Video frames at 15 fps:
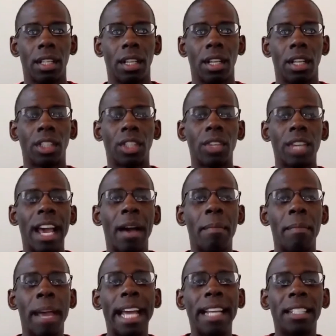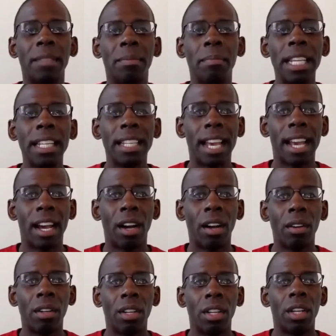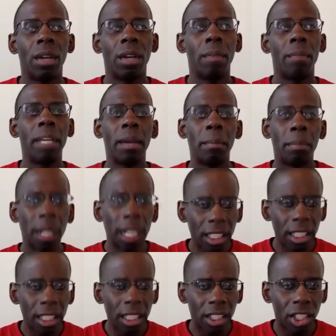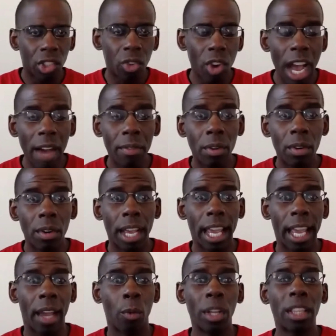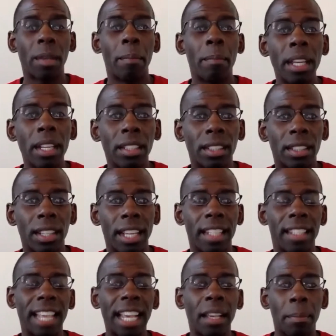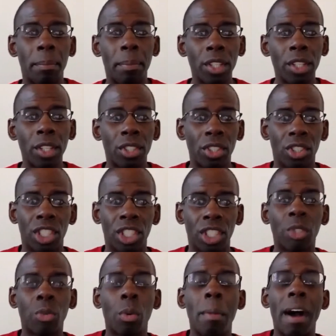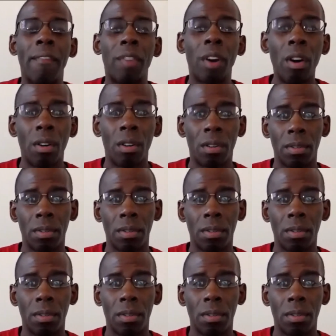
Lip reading: So now imagine me now being blessed to travel with the minister and taking pictures just with my phone.